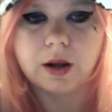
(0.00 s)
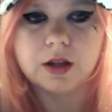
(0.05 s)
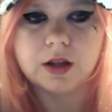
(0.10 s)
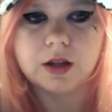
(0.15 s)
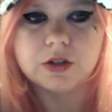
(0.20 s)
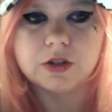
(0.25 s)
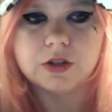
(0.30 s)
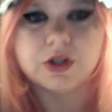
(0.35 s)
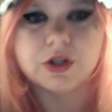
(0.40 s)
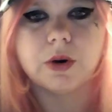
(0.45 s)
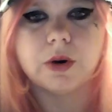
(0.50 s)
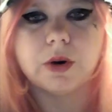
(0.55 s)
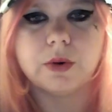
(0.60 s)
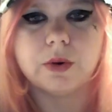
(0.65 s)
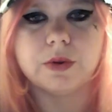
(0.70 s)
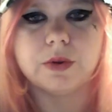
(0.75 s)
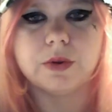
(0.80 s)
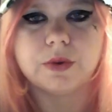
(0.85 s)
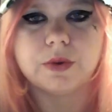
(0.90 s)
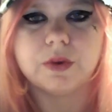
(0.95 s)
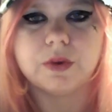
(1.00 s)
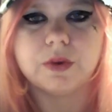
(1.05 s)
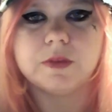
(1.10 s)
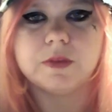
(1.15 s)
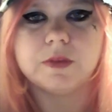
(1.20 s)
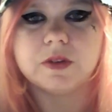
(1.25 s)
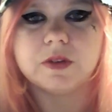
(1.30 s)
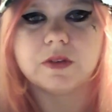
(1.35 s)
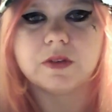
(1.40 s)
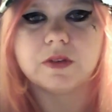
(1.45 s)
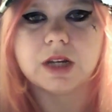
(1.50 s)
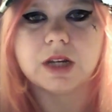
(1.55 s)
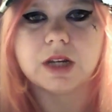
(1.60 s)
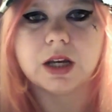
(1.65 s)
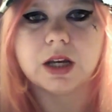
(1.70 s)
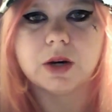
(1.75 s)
show through his music video.